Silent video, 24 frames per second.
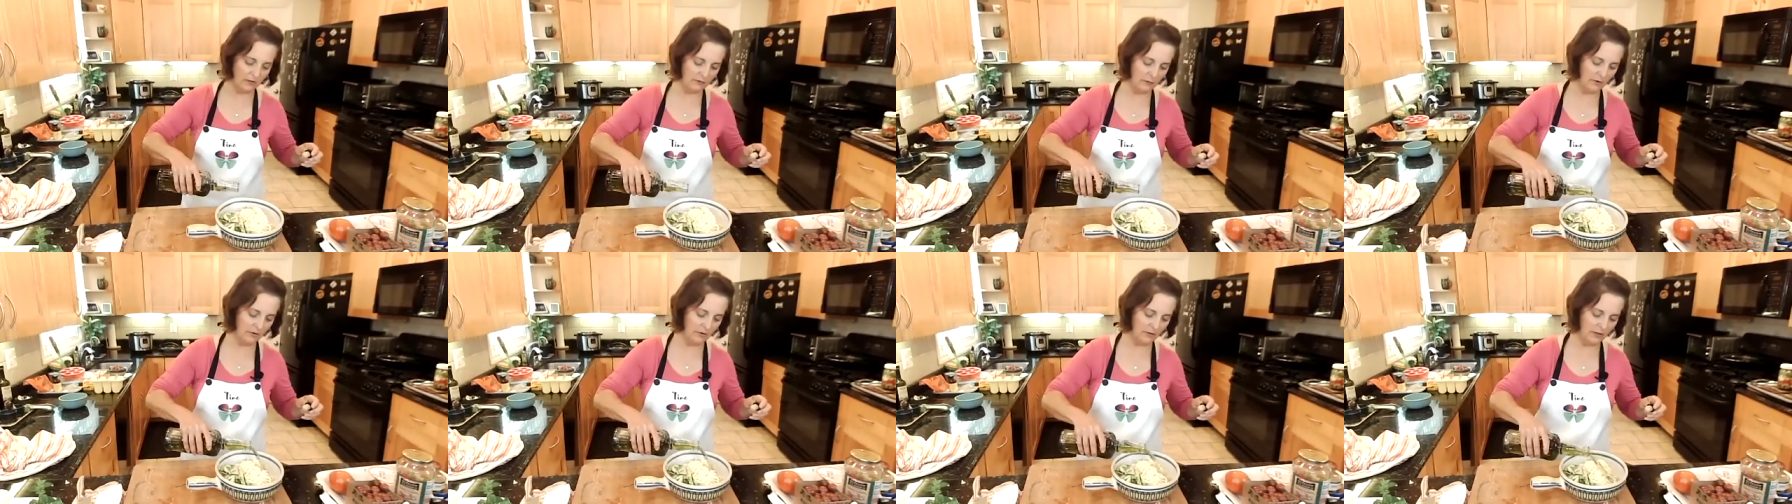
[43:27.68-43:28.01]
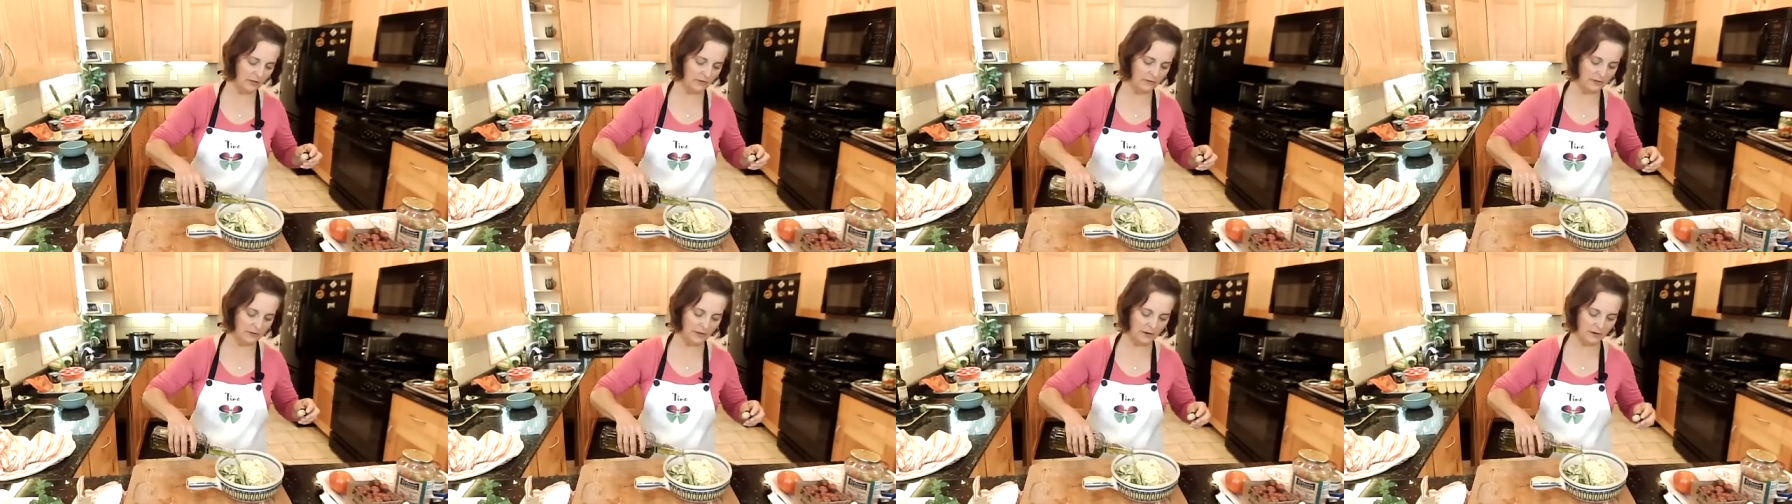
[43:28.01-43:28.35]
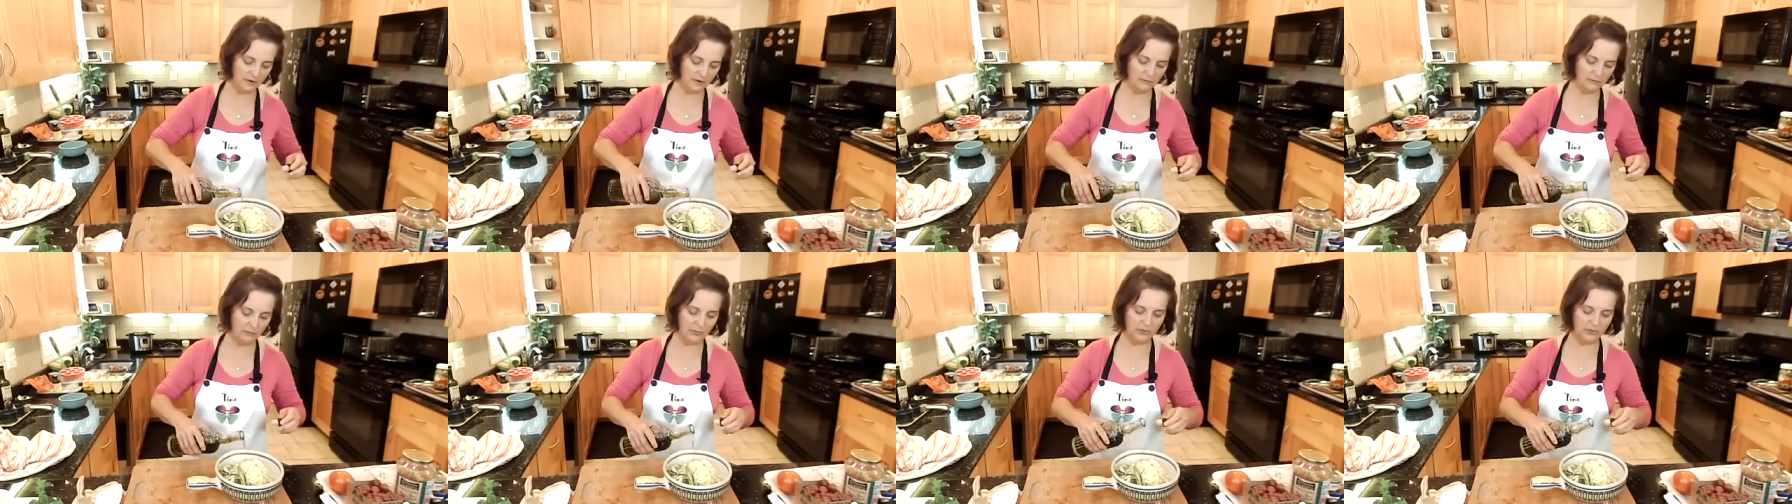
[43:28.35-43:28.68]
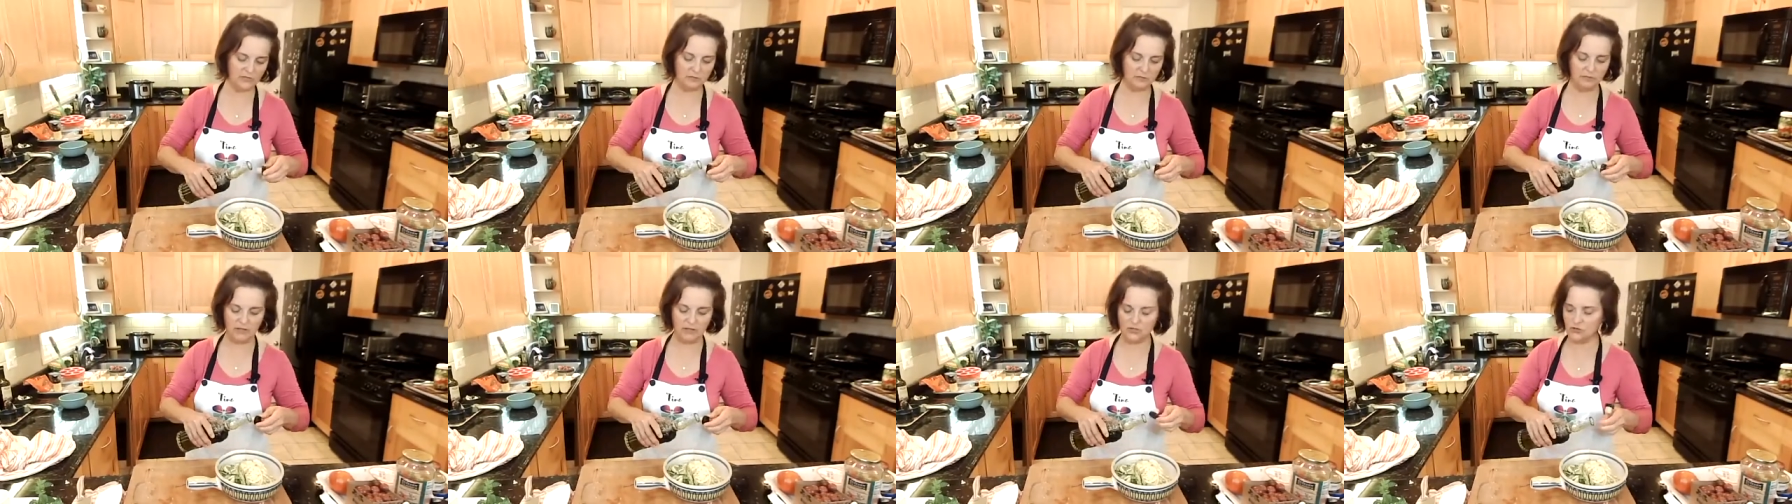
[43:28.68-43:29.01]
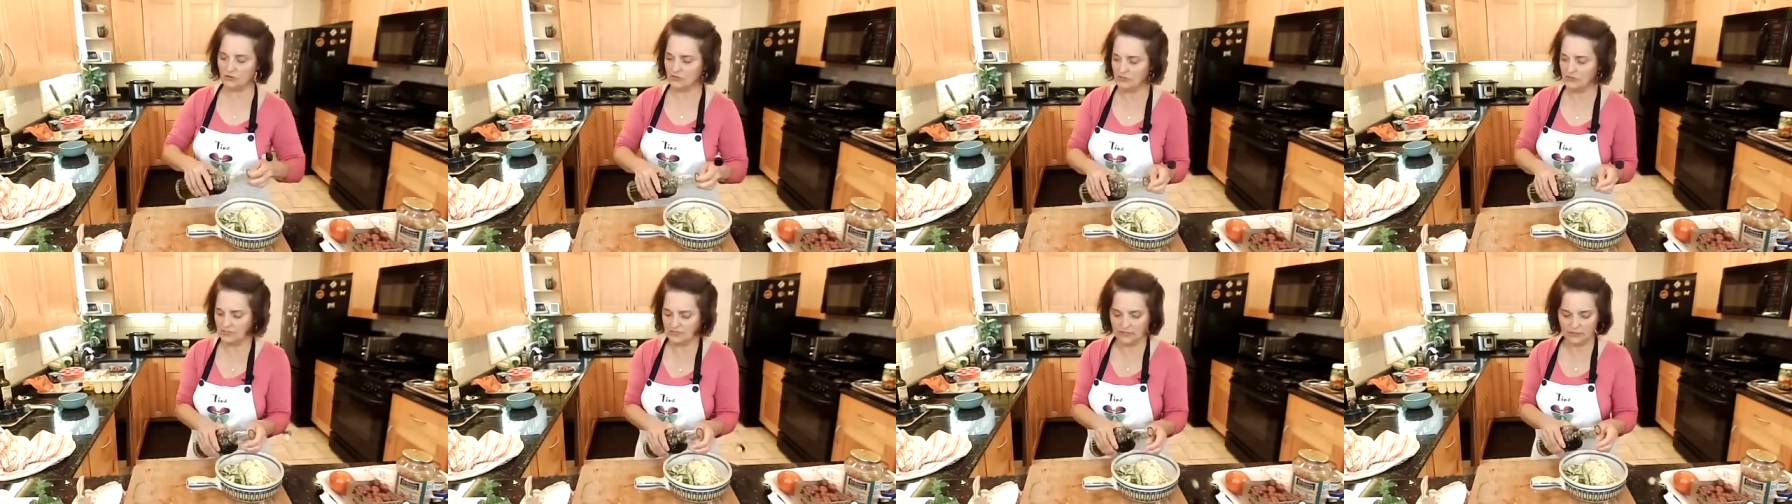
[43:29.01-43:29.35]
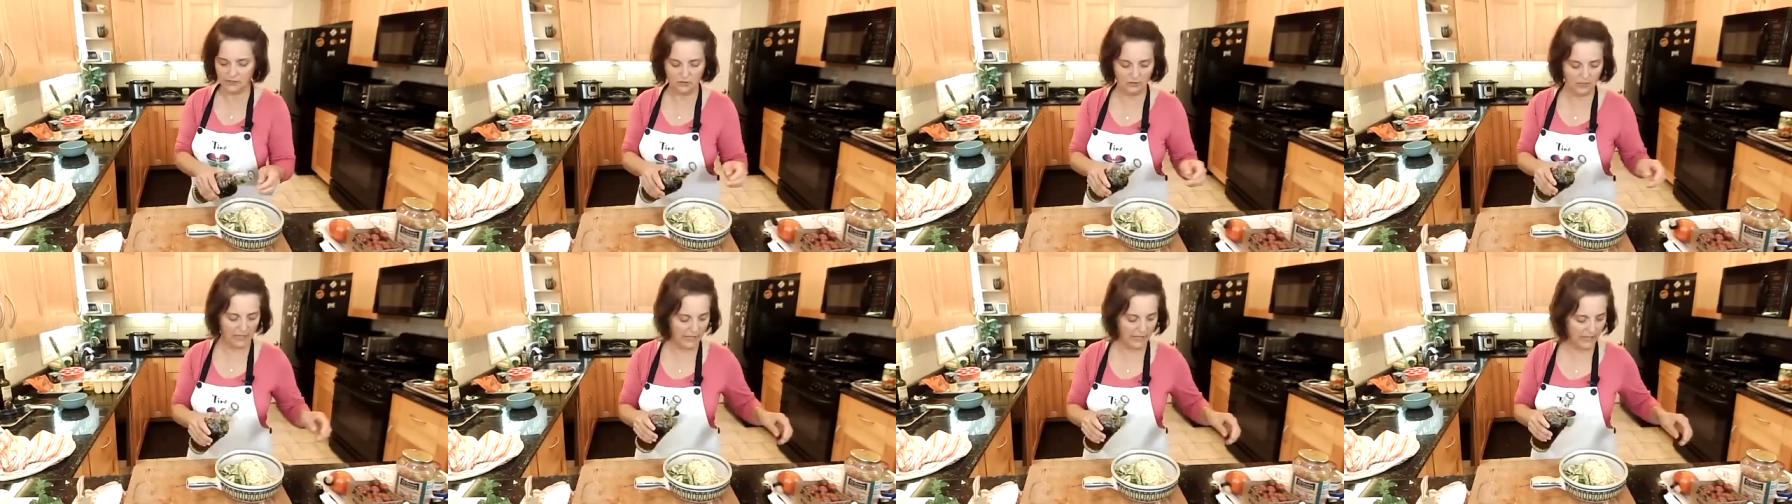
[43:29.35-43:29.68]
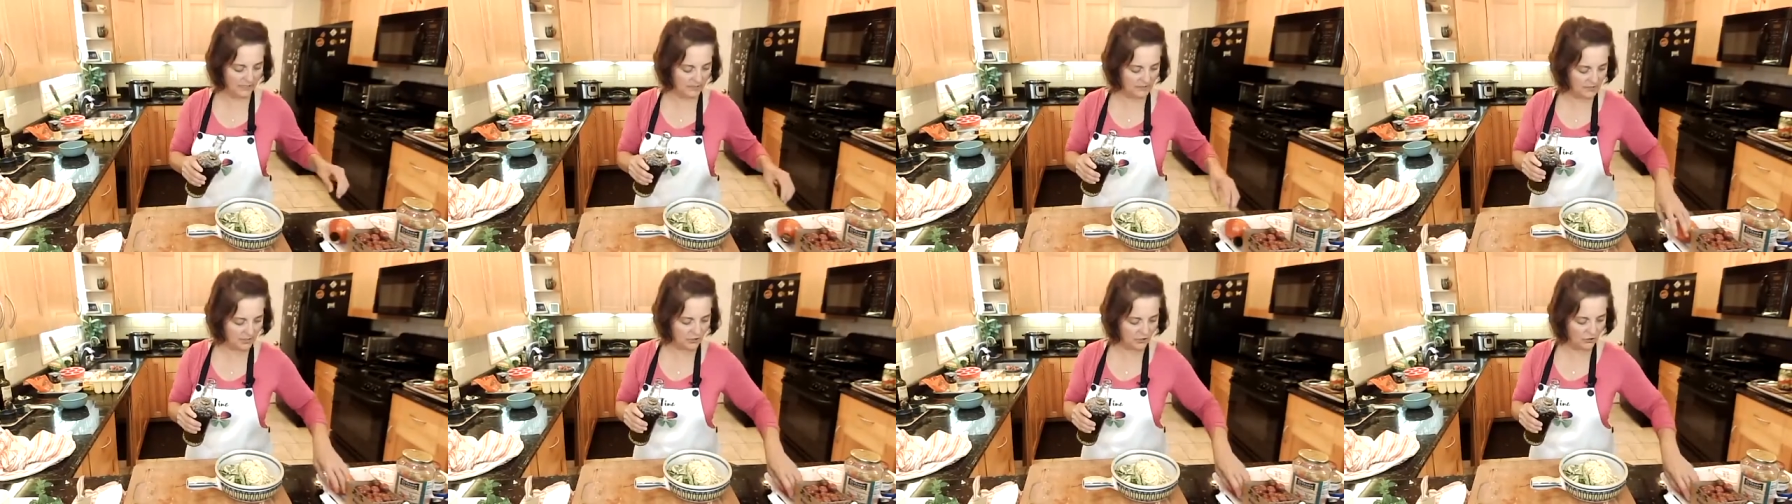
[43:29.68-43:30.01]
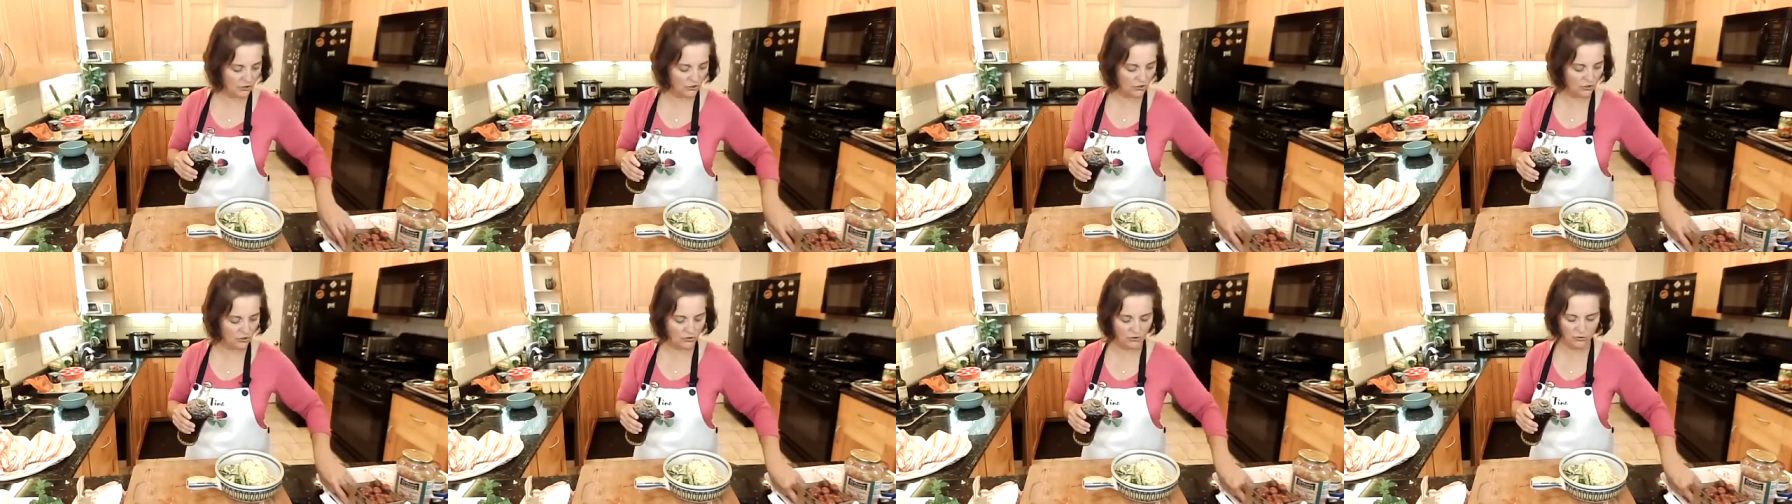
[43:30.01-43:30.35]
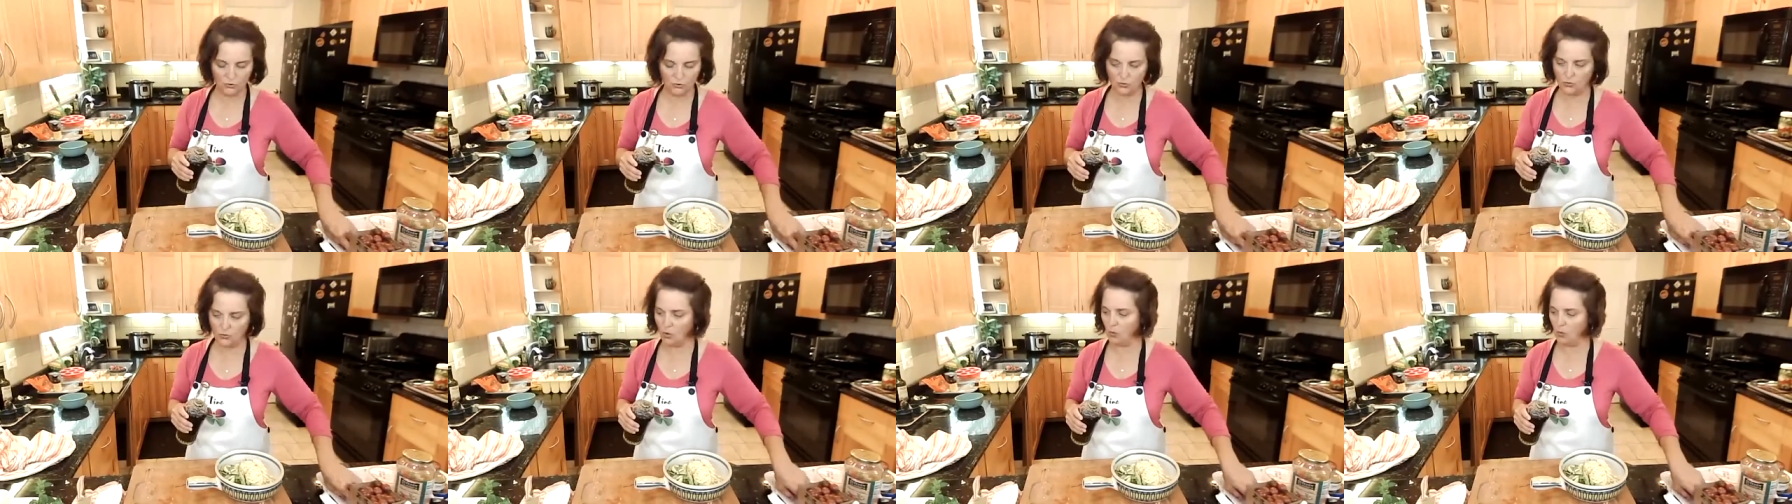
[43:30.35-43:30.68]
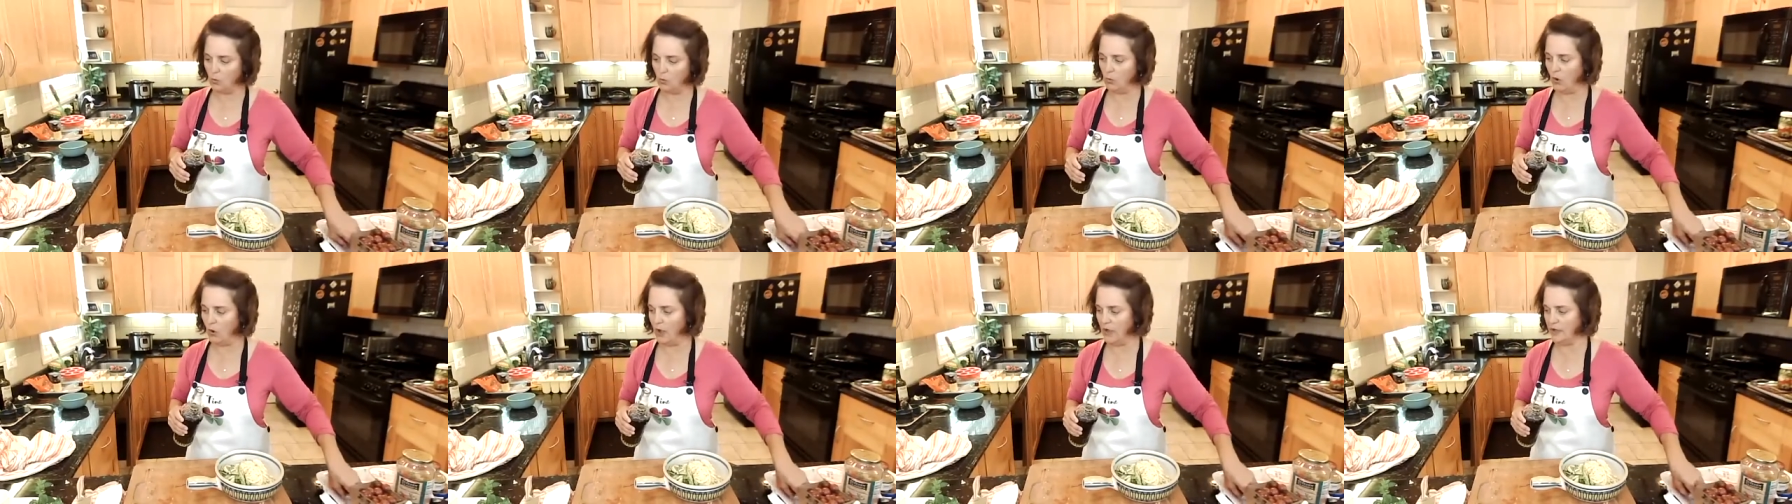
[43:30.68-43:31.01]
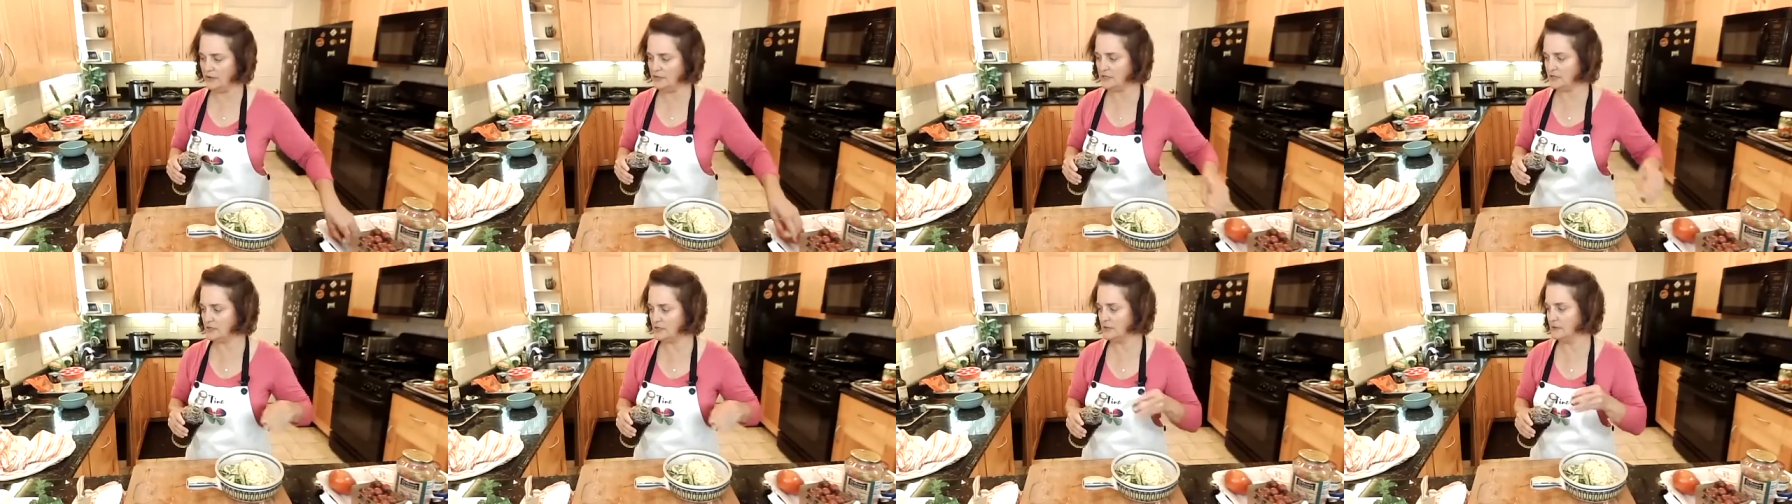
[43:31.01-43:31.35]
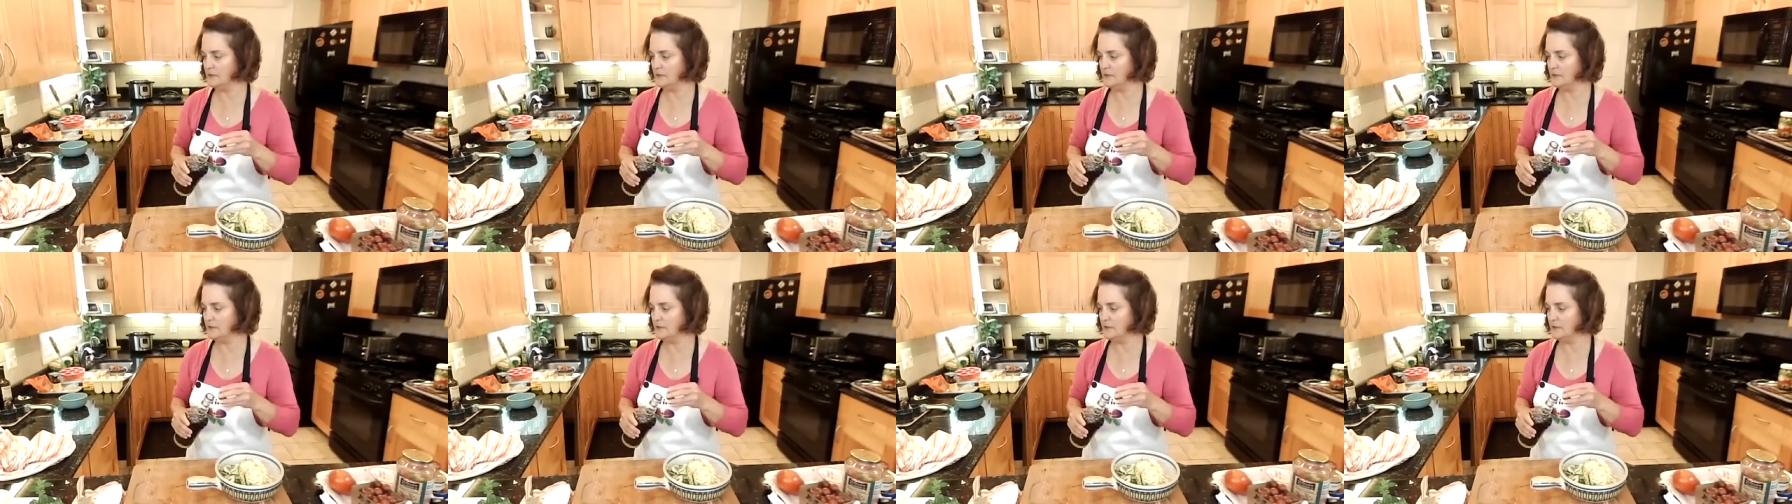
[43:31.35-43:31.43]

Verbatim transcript: oil on there, put as much or as little as you want.